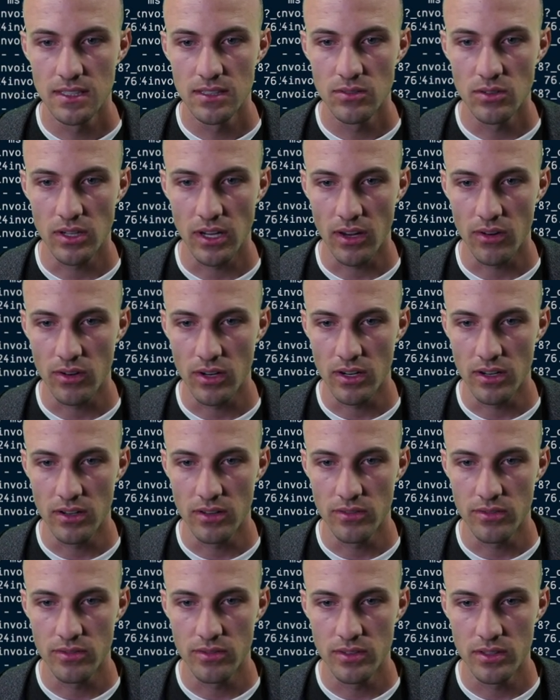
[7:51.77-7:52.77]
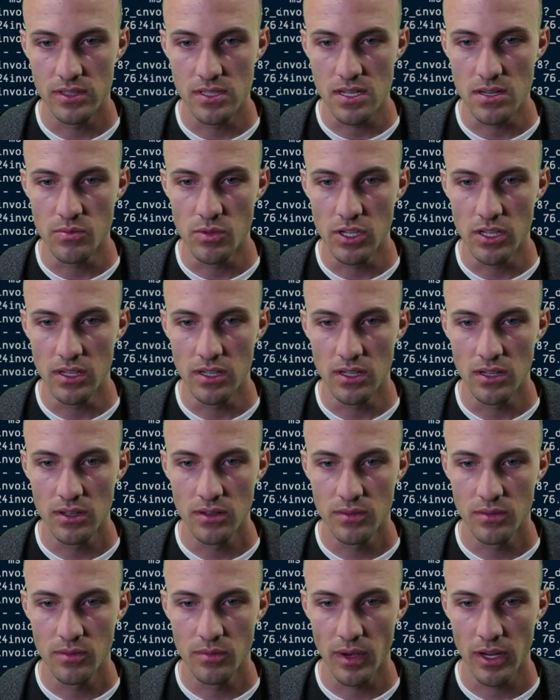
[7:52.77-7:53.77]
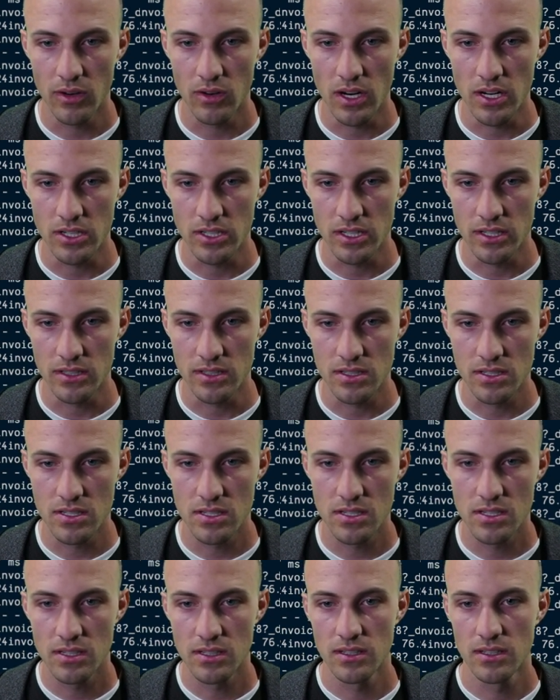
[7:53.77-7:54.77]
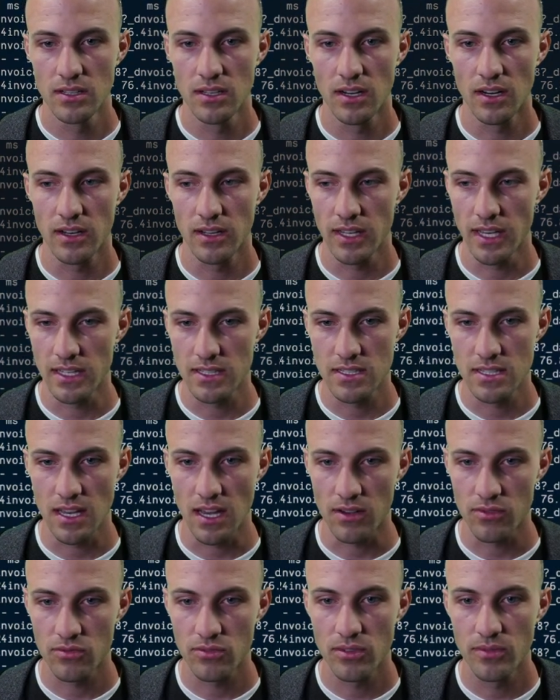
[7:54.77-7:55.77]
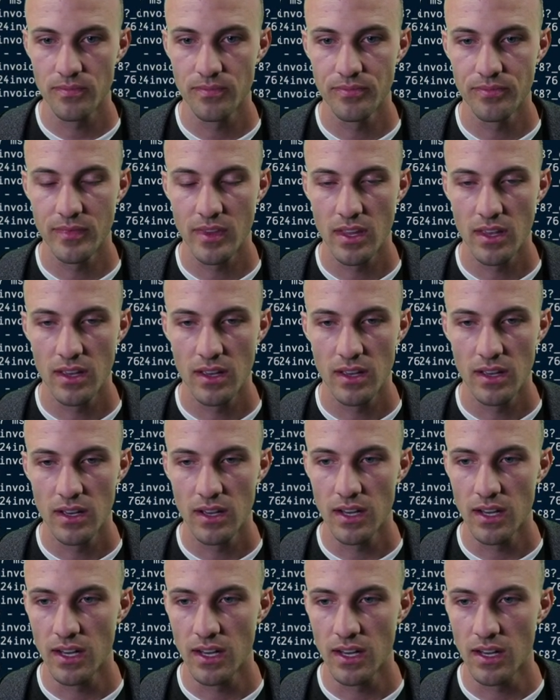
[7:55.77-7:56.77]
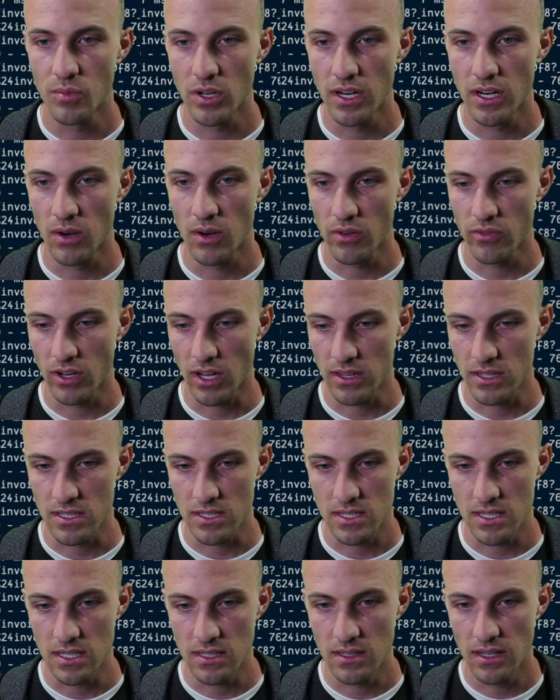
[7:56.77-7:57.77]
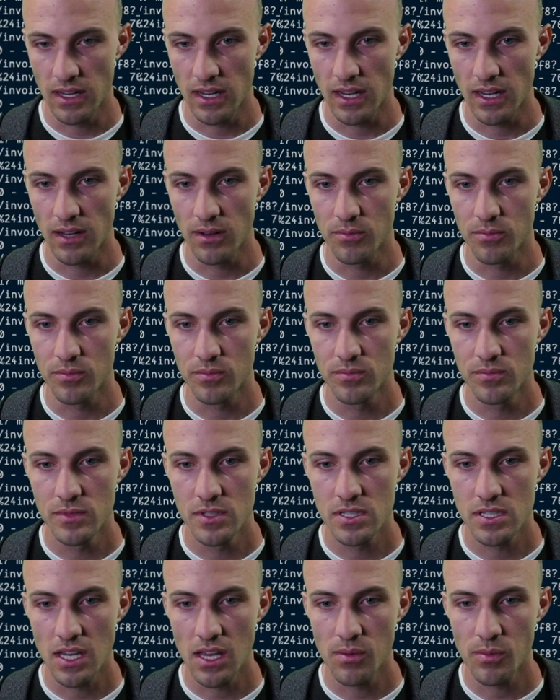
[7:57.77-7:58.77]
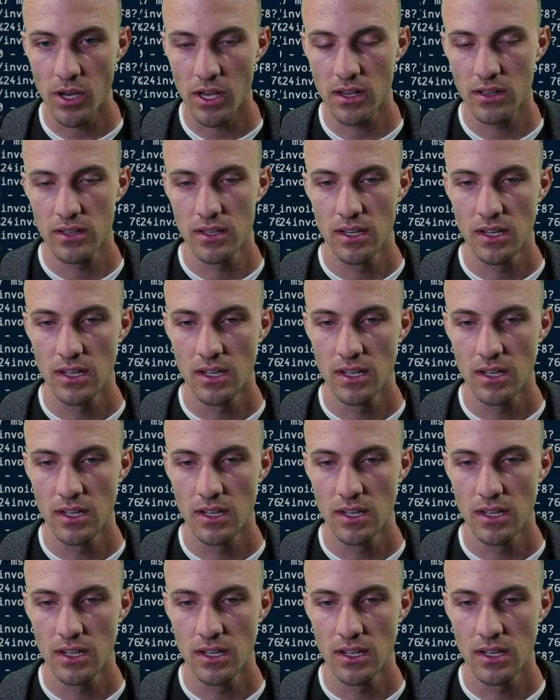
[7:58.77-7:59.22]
We'll get rid of DB, migrations, all that stuff. Uh, but now we've got the um, schema.